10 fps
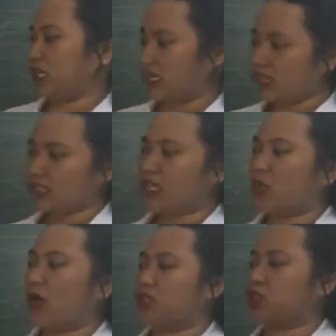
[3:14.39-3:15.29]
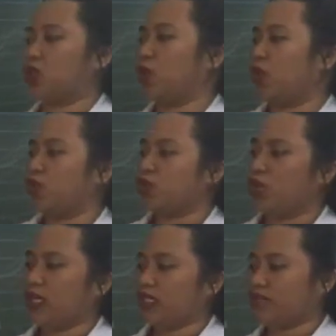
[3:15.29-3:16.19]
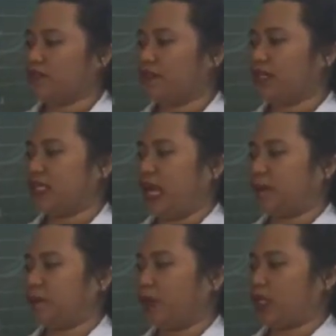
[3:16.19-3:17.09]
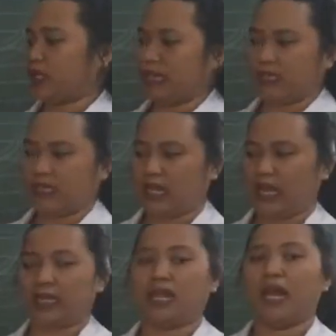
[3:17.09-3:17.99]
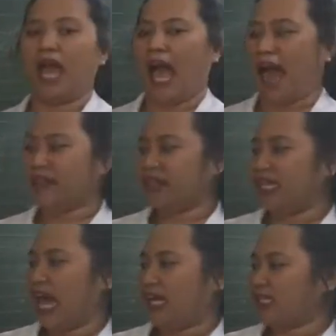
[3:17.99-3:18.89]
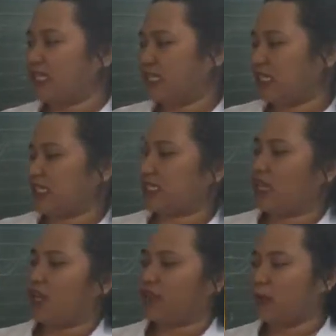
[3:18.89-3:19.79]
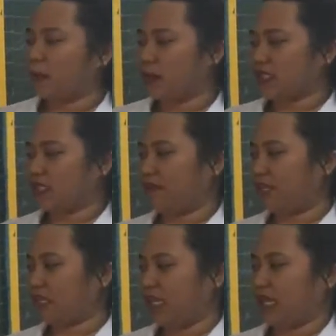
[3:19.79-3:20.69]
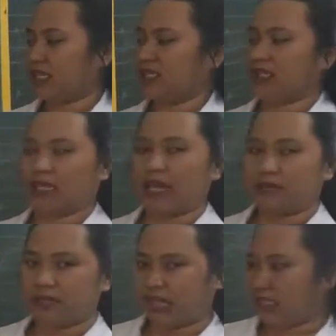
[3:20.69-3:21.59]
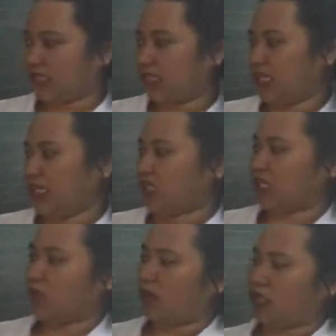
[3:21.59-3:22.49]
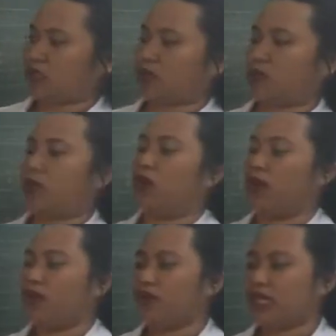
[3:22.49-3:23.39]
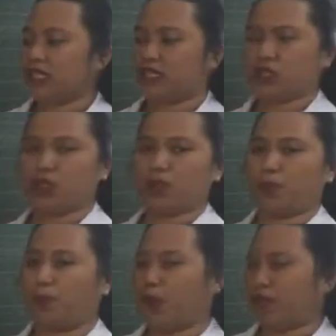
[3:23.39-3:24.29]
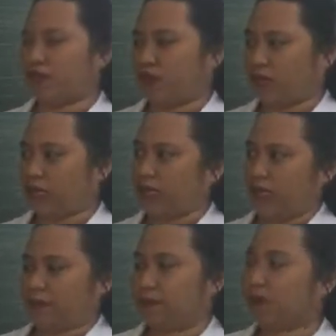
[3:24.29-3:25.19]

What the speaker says: is equal to 259.99. And the last is 3.78 times 80 is equals to 302.40.